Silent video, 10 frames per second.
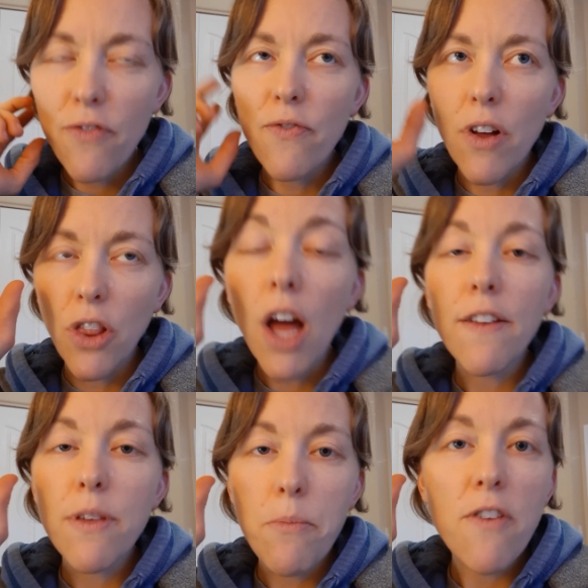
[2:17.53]
a lot
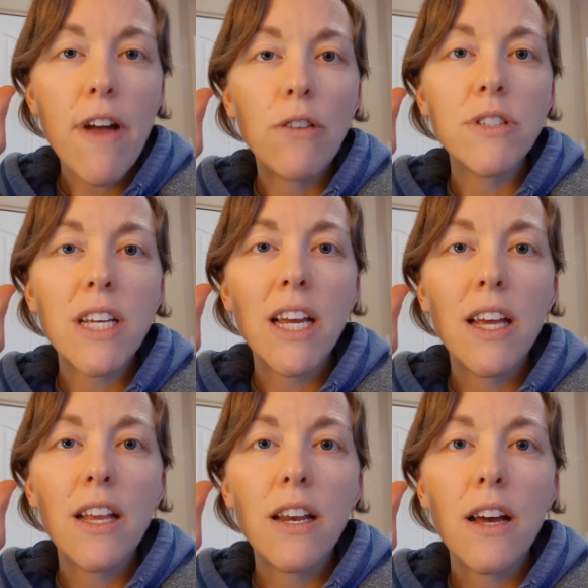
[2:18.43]
of them are found
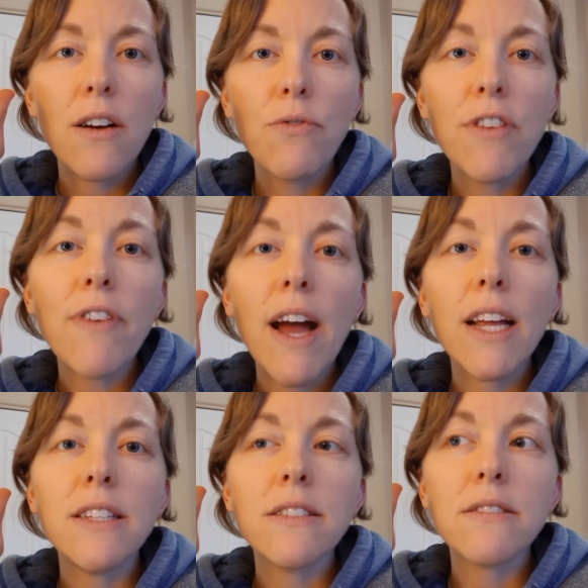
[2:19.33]
in
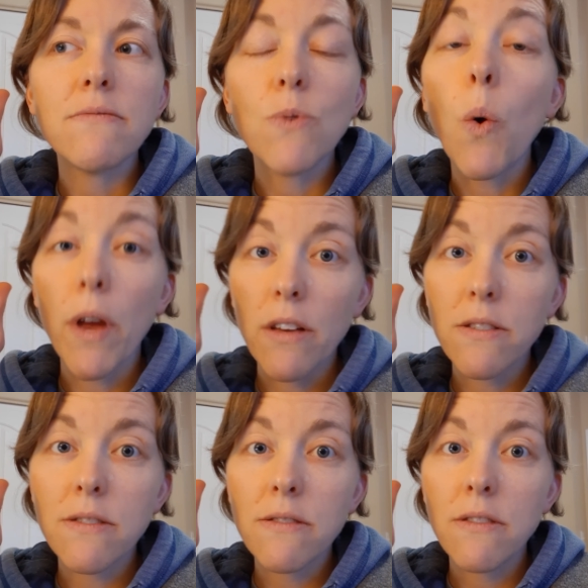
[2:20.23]
refined
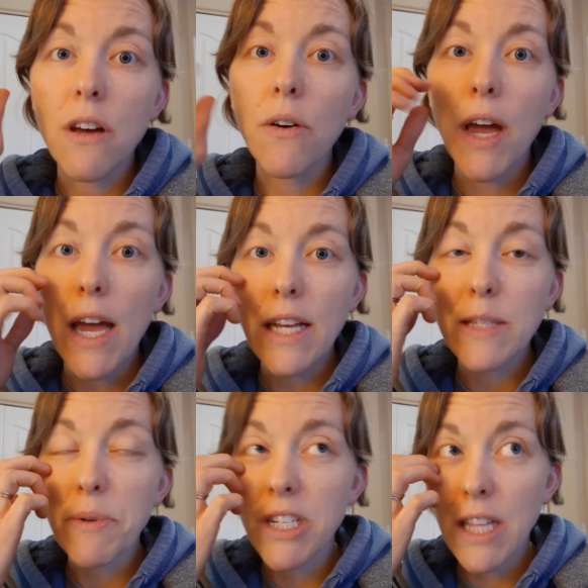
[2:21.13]
oils, okay,
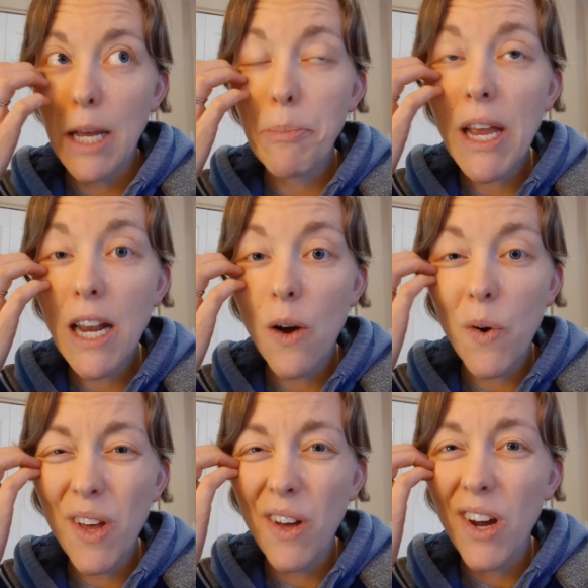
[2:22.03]
especially like peanut
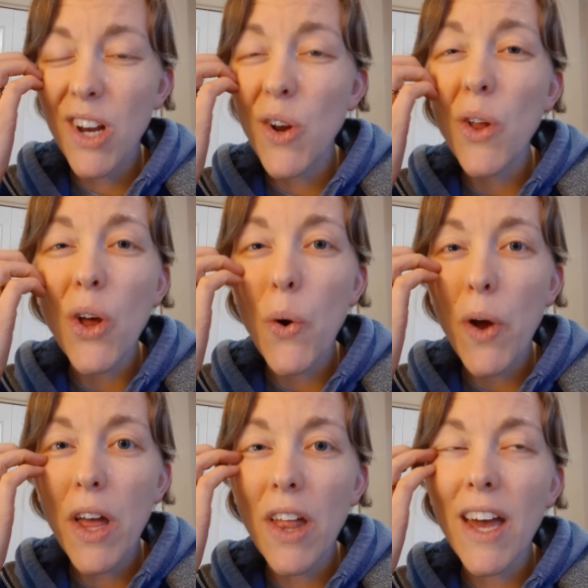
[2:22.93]
oil, canola
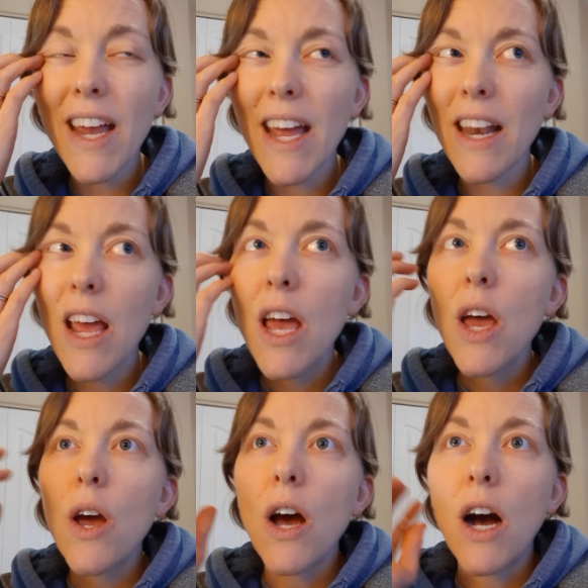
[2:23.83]
oil, again,
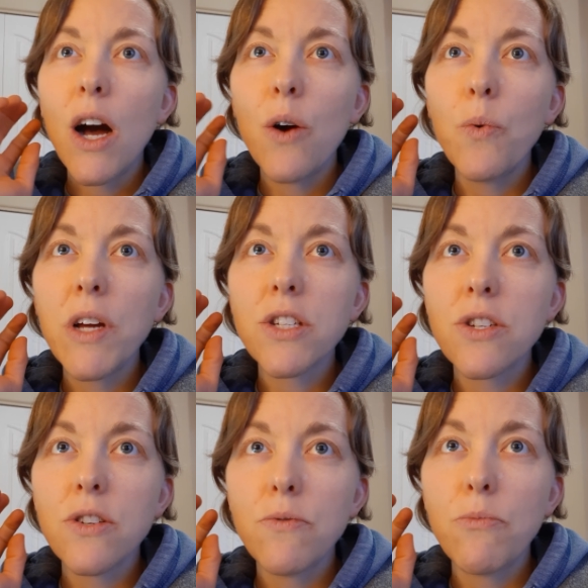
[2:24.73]

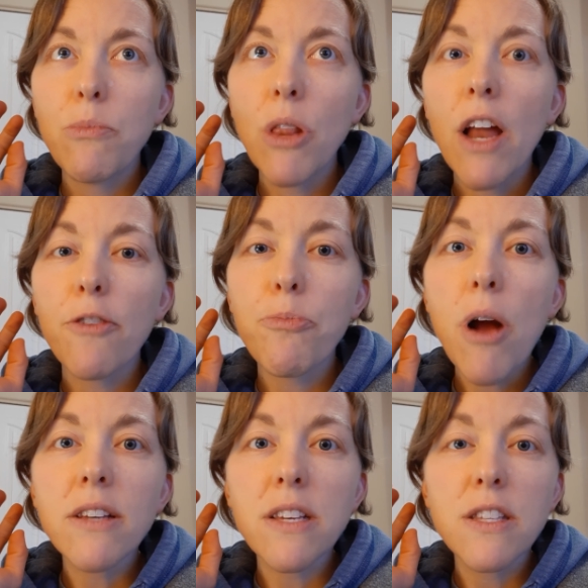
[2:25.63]
which a lot of
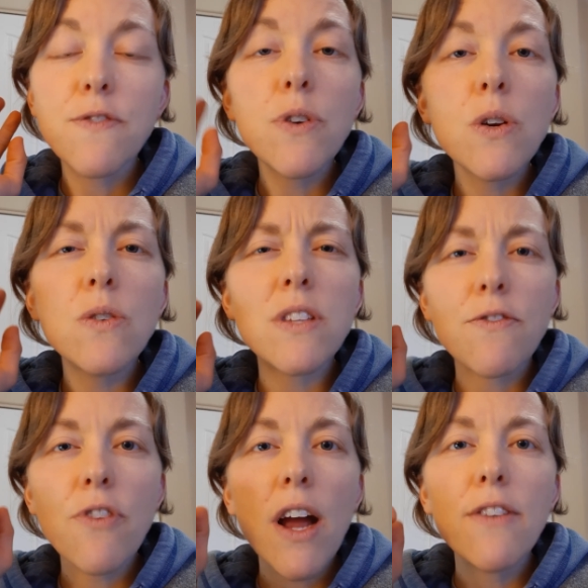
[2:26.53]
processed foods
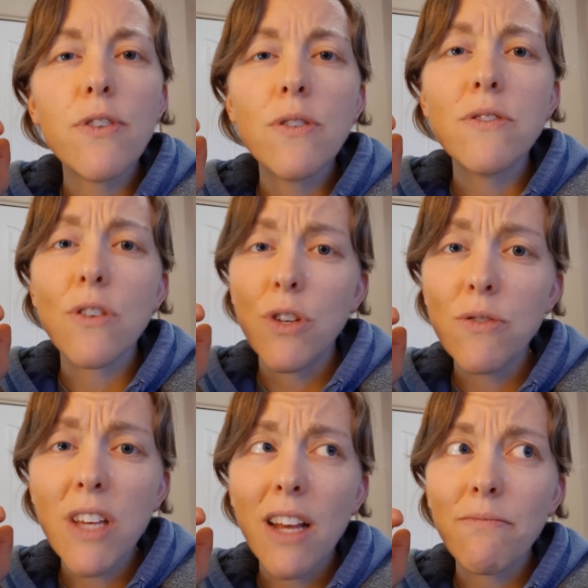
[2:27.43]
and fried foods are
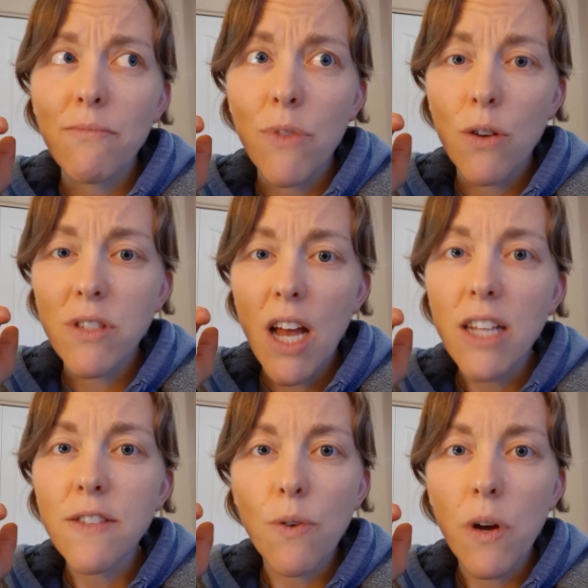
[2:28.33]
using those
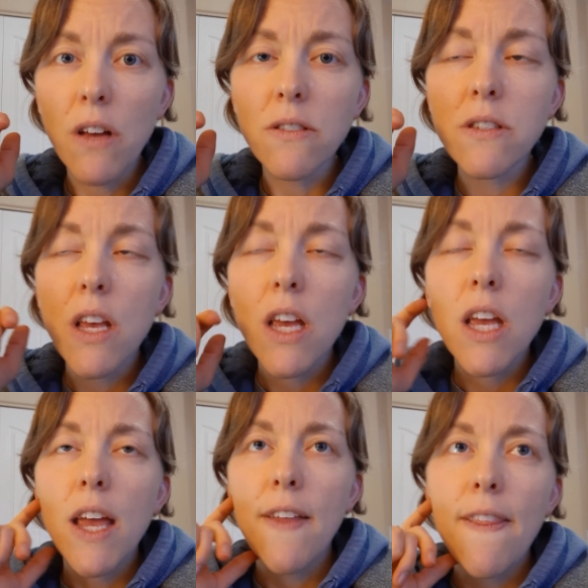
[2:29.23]
kinds of oils
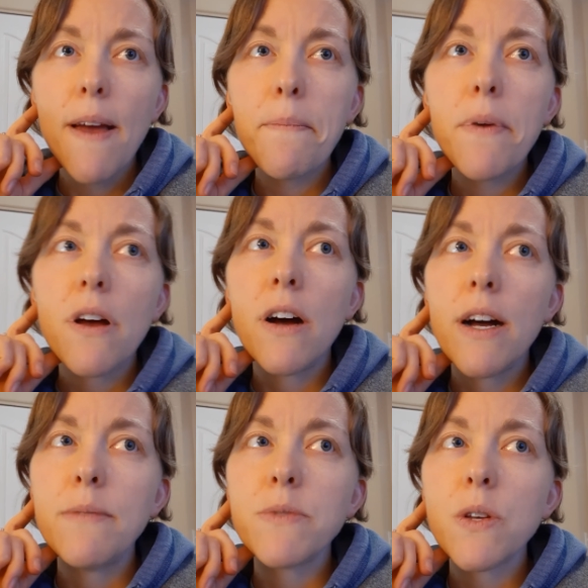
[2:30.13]
in them.
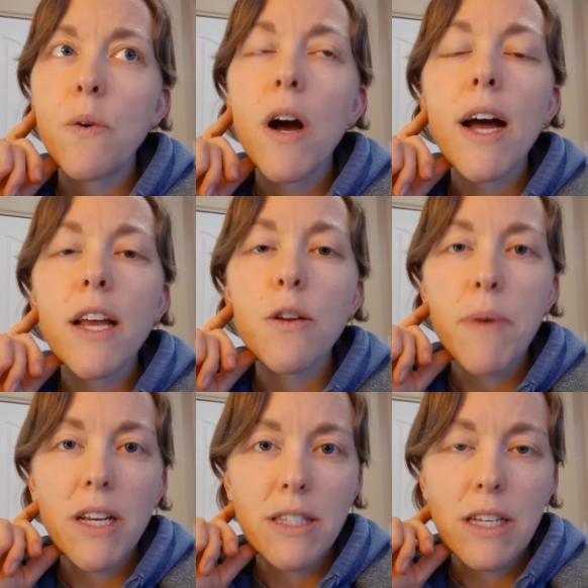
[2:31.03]
So high in
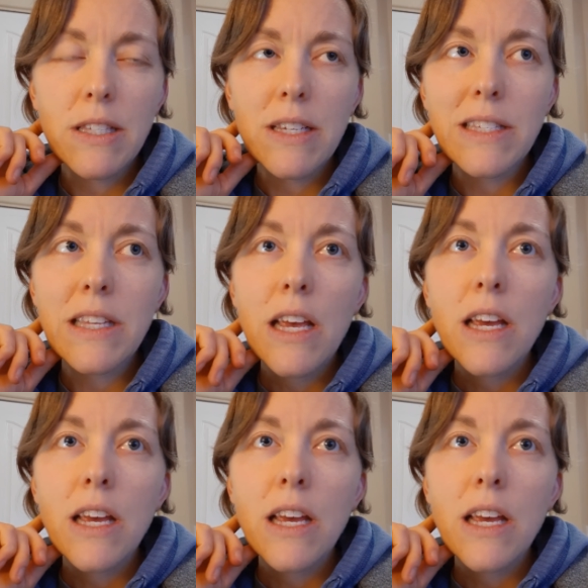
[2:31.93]
omega-6s.